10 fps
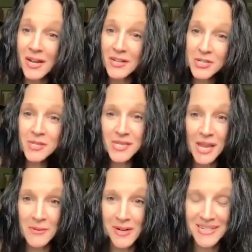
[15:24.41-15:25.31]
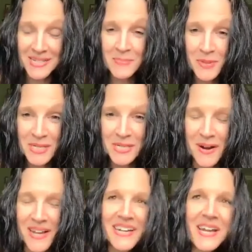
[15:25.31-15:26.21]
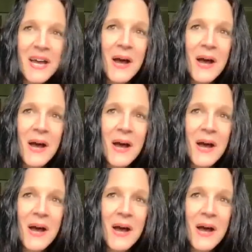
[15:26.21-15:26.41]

I should say what I preach, right?